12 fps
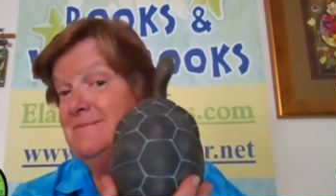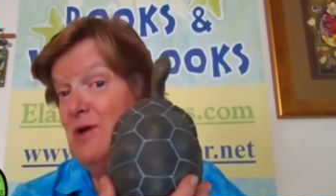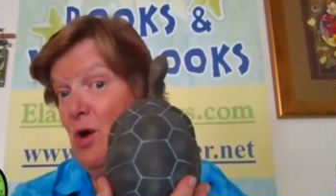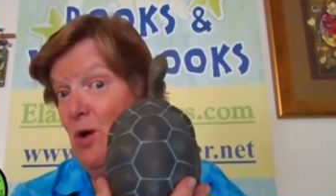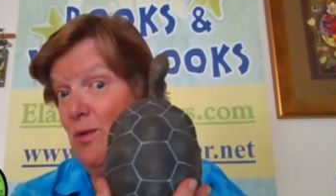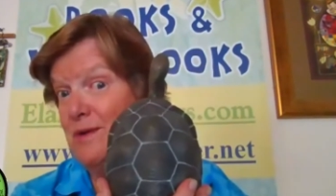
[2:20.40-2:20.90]

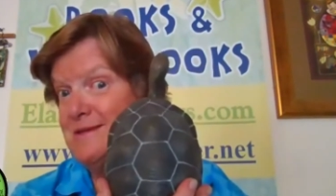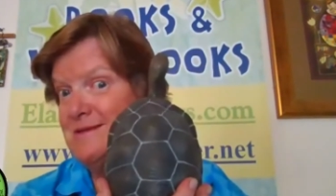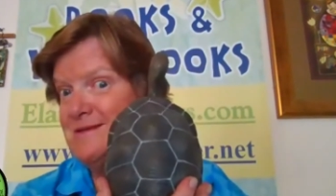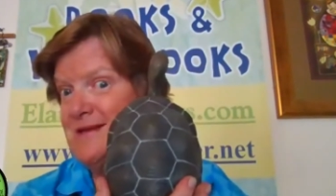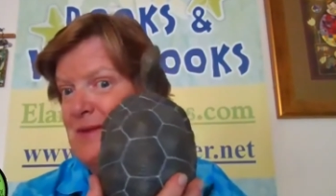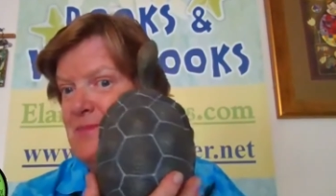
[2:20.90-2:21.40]
always the
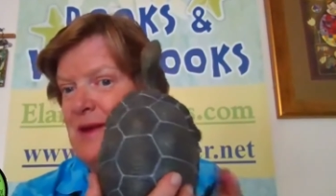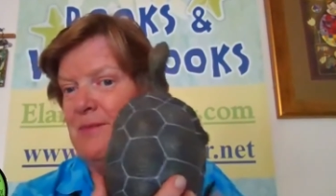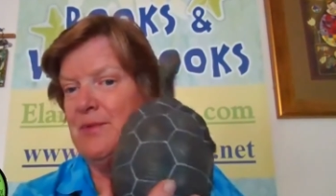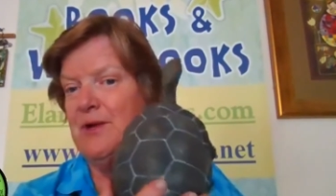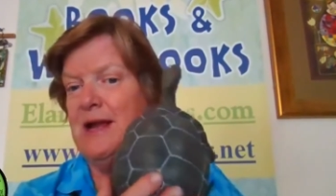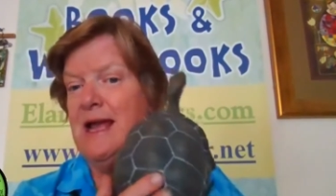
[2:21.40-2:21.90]
same
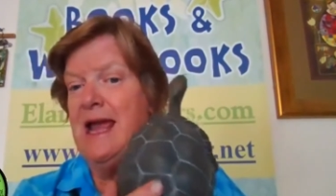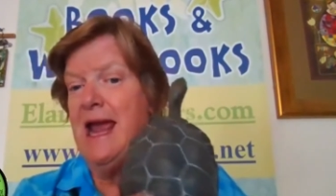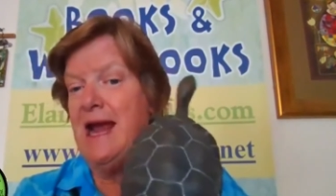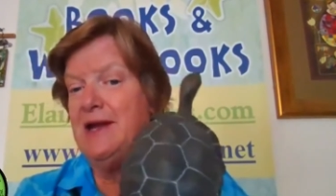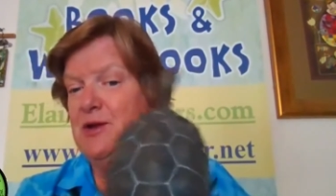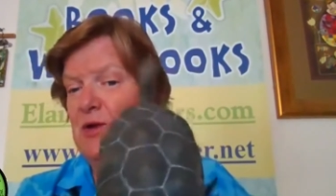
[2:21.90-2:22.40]
number.
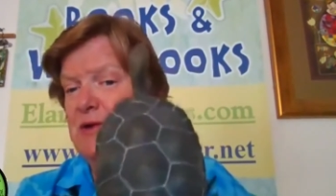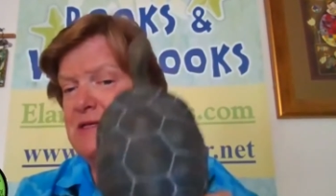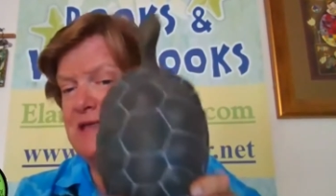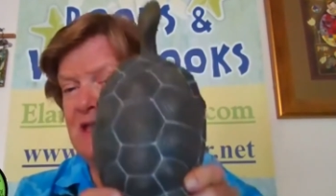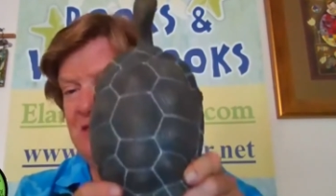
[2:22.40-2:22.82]
And you notice that